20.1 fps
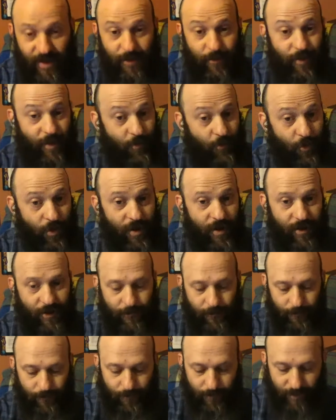may
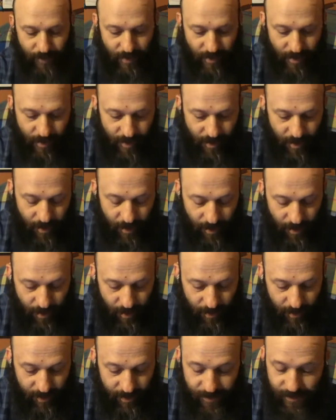bring.
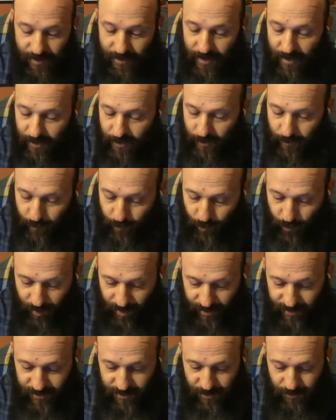Let another
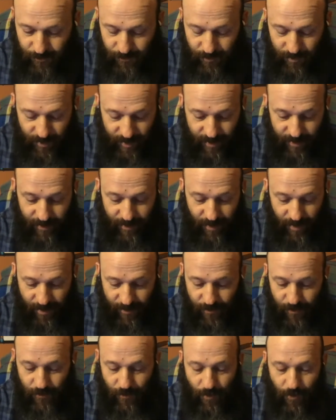praise you, and
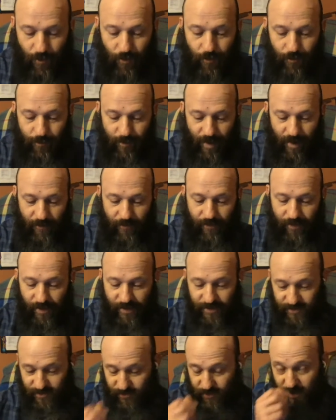not your own mouth, a
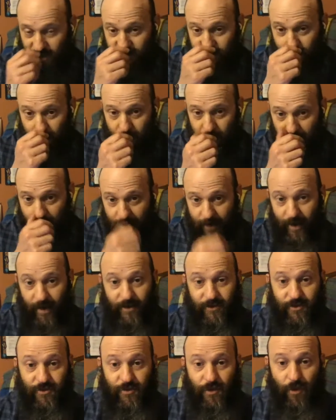stranger, and
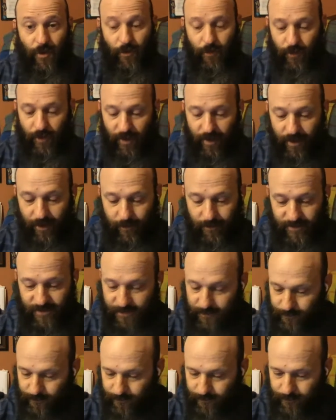not your own lips."
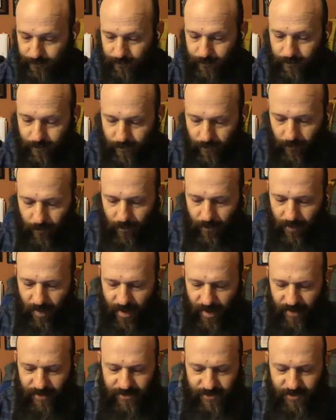
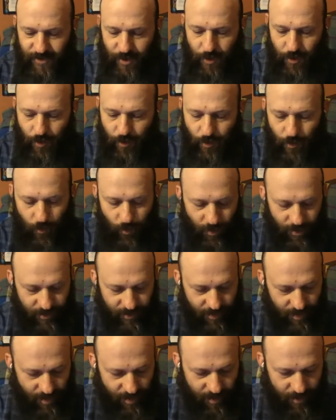And so, what
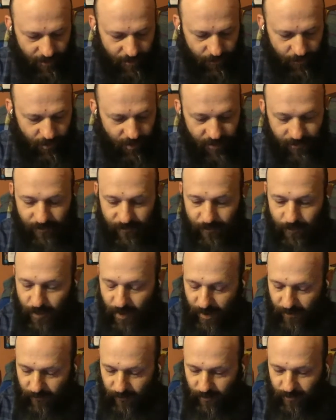the writer of
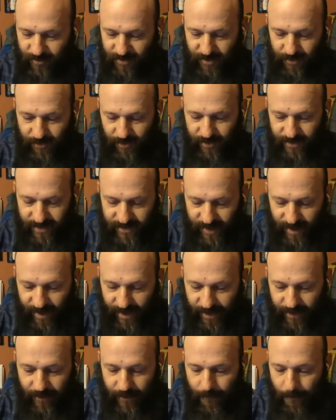Proverbs here is
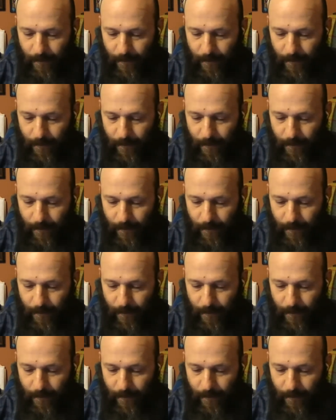saying